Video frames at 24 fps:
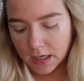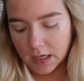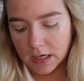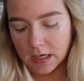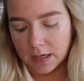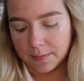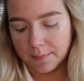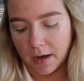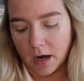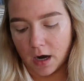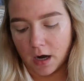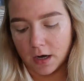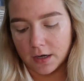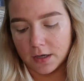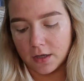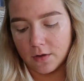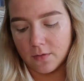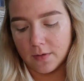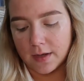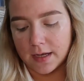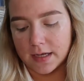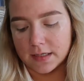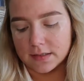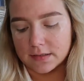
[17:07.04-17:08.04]
are
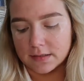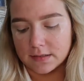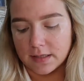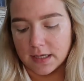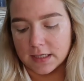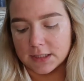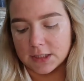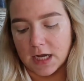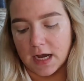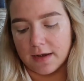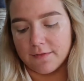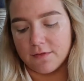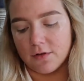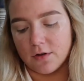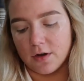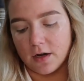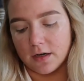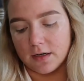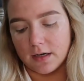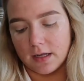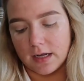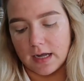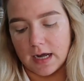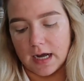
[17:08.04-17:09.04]
you in / have you
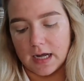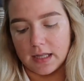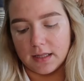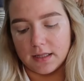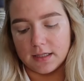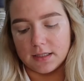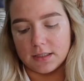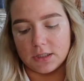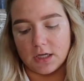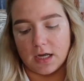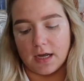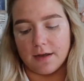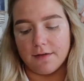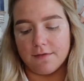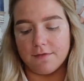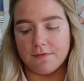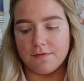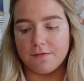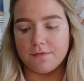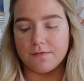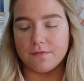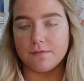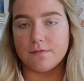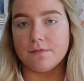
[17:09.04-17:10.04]
gone to college? I
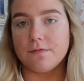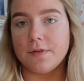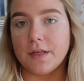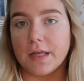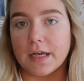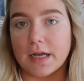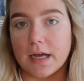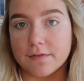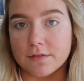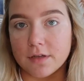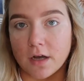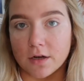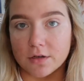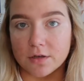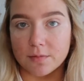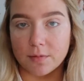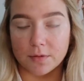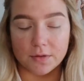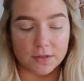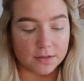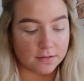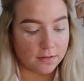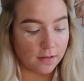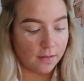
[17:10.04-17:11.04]
feel like I've talked
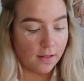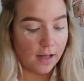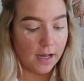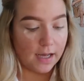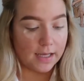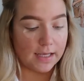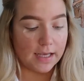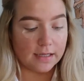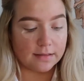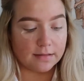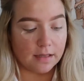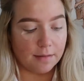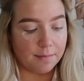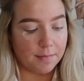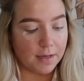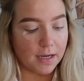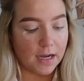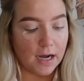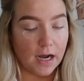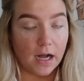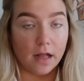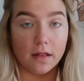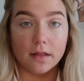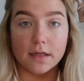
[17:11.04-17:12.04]
about this a lot. Yes, I'm in
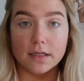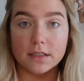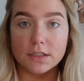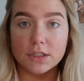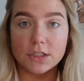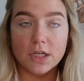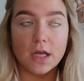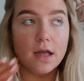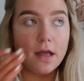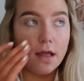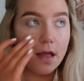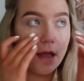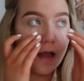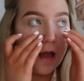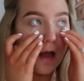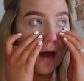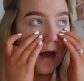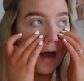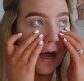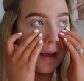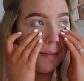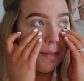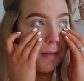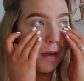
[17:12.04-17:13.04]
college.
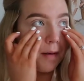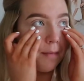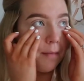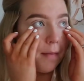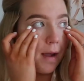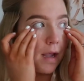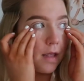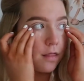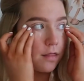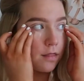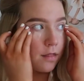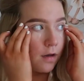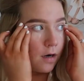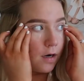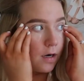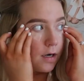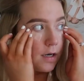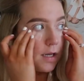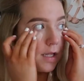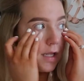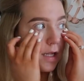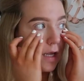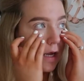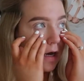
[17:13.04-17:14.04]
I'm in my
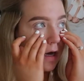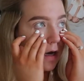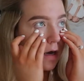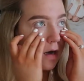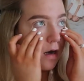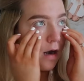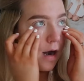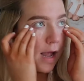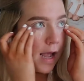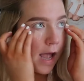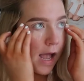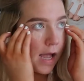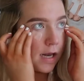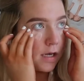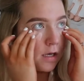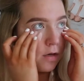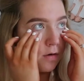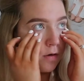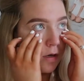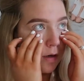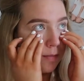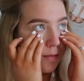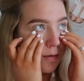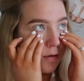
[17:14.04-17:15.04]
3rd year at
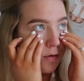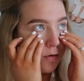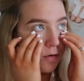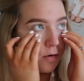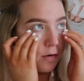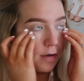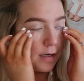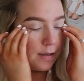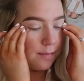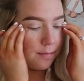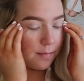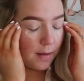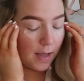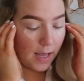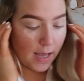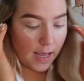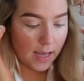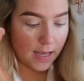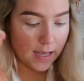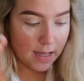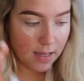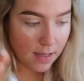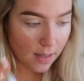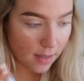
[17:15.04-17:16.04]
UW Green
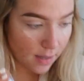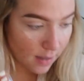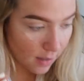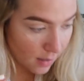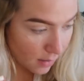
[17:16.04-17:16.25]
Bay,